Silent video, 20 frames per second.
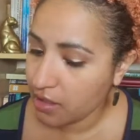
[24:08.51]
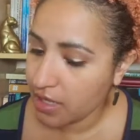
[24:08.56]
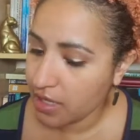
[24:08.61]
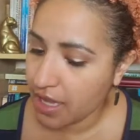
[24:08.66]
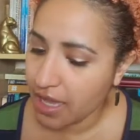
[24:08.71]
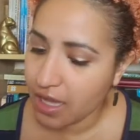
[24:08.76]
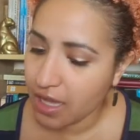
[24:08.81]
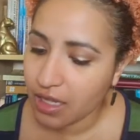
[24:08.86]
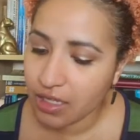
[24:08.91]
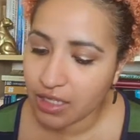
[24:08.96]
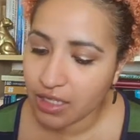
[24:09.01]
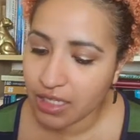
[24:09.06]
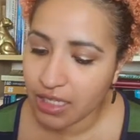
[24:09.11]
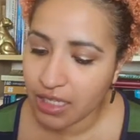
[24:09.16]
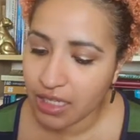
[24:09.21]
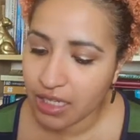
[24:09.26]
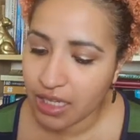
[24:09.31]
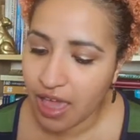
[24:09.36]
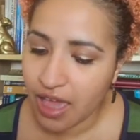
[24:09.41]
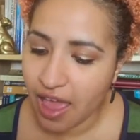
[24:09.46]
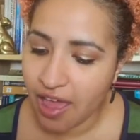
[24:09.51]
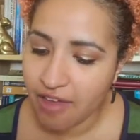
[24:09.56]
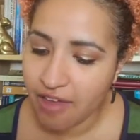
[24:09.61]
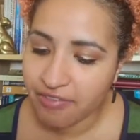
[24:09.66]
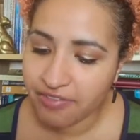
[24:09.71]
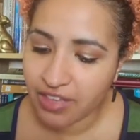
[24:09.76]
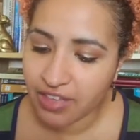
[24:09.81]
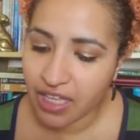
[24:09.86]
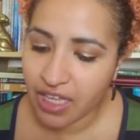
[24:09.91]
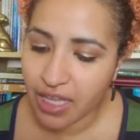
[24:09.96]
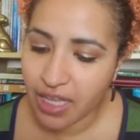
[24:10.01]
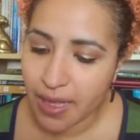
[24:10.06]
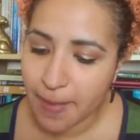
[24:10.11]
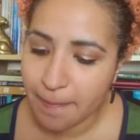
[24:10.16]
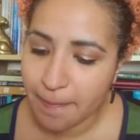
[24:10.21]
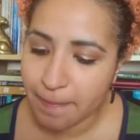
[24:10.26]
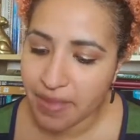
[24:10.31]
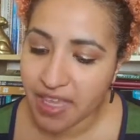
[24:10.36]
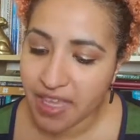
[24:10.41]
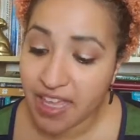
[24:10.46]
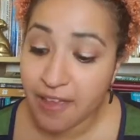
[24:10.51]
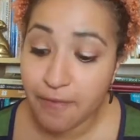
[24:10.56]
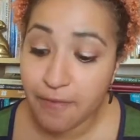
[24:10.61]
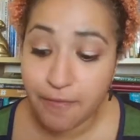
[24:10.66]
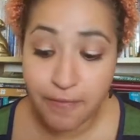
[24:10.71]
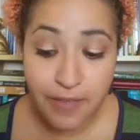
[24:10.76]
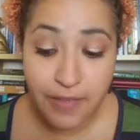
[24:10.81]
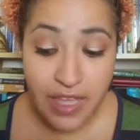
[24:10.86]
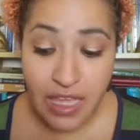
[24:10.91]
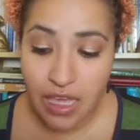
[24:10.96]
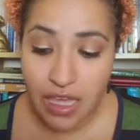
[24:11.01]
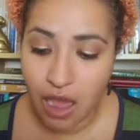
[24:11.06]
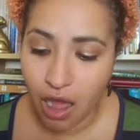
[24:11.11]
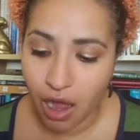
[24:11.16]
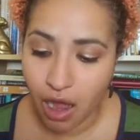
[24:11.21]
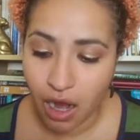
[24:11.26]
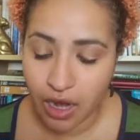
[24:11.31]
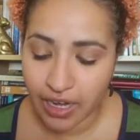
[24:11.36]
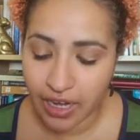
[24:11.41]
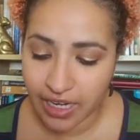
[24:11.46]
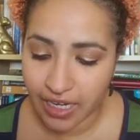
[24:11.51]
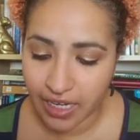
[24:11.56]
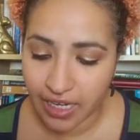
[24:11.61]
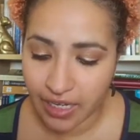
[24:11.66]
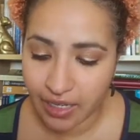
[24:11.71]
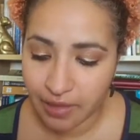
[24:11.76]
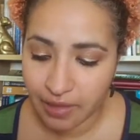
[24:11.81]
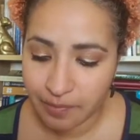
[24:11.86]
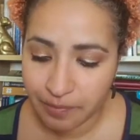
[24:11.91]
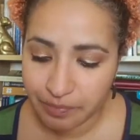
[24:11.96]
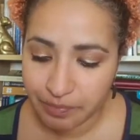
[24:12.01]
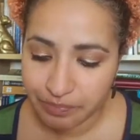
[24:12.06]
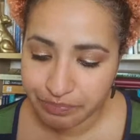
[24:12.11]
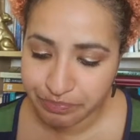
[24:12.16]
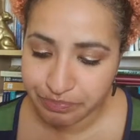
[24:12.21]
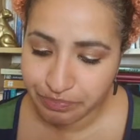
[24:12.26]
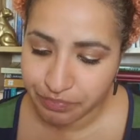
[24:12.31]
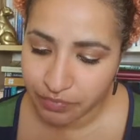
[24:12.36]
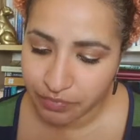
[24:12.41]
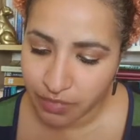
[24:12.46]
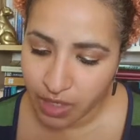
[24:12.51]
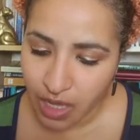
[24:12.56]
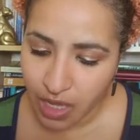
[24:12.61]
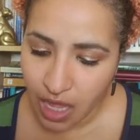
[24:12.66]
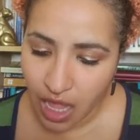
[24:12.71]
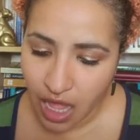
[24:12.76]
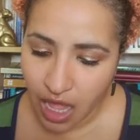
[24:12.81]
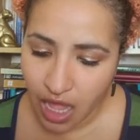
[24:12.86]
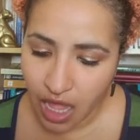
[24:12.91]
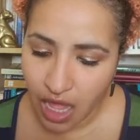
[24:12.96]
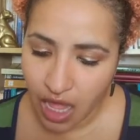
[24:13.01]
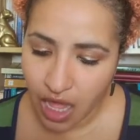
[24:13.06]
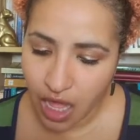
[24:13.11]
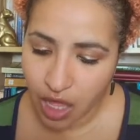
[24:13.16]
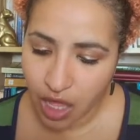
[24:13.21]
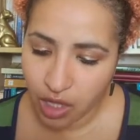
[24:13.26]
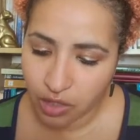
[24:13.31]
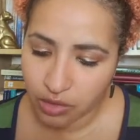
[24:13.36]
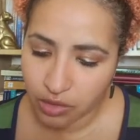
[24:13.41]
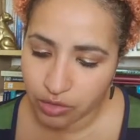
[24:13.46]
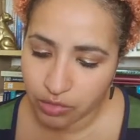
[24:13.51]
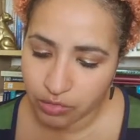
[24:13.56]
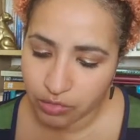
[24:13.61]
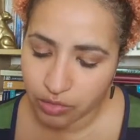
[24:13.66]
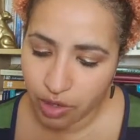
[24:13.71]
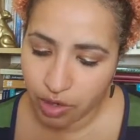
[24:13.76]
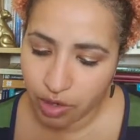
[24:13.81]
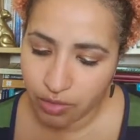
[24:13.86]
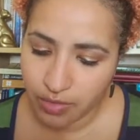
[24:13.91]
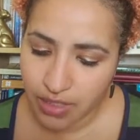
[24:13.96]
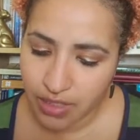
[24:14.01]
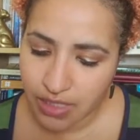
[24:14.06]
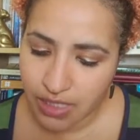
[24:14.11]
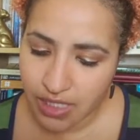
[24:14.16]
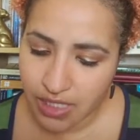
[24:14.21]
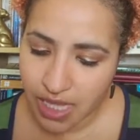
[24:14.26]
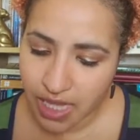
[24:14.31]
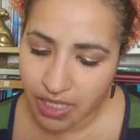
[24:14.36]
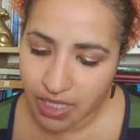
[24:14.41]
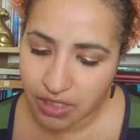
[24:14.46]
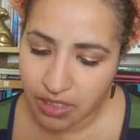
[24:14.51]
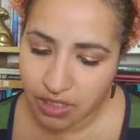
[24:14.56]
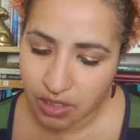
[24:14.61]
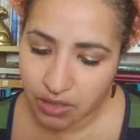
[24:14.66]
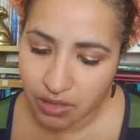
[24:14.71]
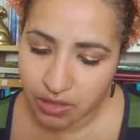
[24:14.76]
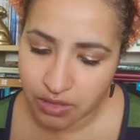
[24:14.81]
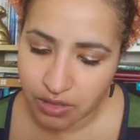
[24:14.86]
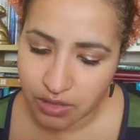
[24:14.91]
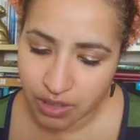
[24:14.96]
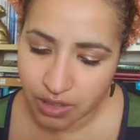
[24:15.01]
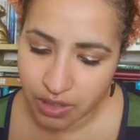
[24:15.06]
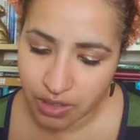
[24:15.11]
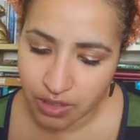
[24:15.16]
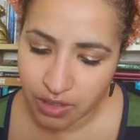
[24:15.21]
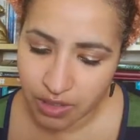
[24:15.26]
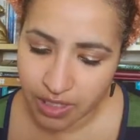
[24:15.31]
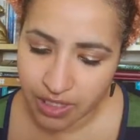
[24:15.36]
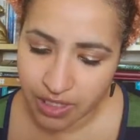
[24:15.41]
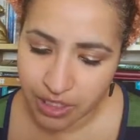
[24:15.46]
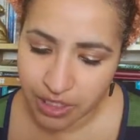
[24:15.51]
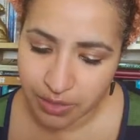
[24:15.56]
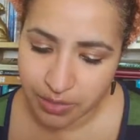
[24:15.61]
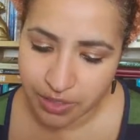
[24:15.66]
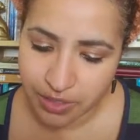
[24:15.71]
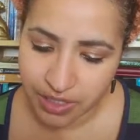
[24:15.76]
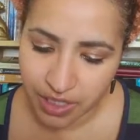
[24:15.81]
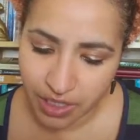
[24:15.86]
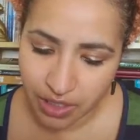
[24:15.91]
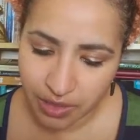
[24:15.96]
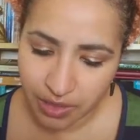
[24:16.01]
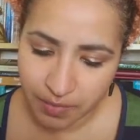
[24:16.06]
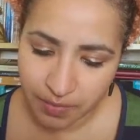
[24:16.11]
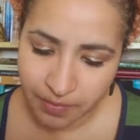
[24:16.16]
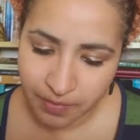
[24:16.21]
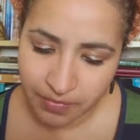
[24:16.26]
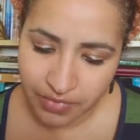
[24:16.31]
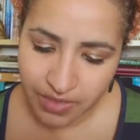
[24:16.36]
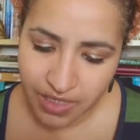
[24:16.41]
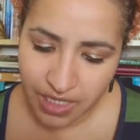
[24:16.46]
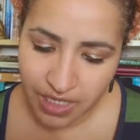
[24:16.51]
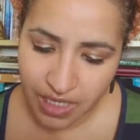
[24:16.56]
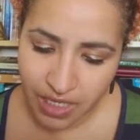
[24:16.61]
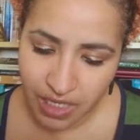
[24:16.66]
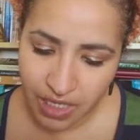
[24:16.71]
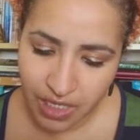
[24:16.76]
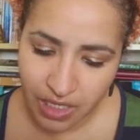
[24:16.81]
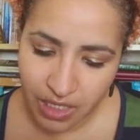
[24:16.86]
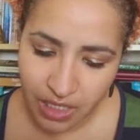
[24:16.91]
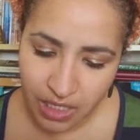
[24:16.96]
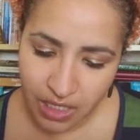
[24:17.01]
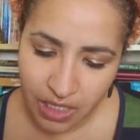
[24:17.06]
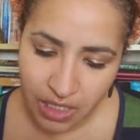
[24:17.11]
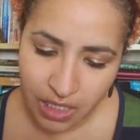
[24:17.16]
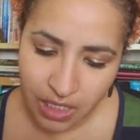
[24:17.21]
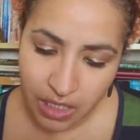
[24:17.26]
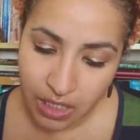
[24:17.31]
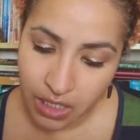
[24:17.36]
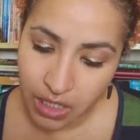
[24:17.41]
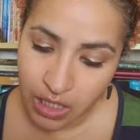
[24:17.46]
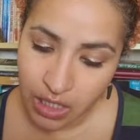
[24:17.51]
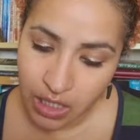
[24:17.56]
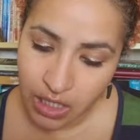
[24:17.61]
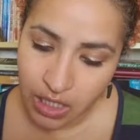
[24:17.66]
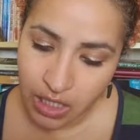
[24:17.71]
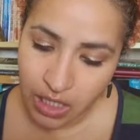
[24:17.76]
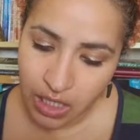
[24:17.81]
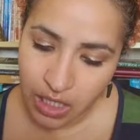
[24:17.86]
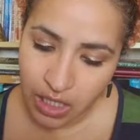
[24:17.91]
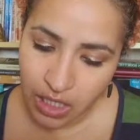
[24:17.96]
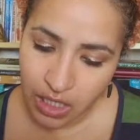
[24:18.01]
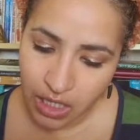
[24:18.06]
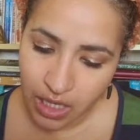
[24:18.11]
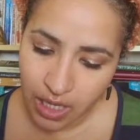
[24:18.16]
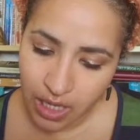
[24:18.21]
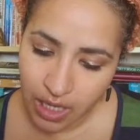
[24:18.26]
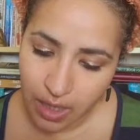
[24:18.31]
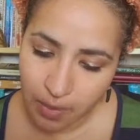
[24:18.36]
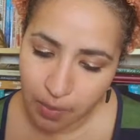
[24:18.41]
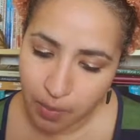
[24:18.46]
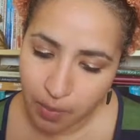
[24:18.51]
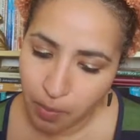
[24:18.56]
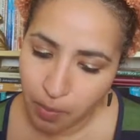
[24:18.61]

L E F E B V R E. Uh, Romans et Canton Égyptien de les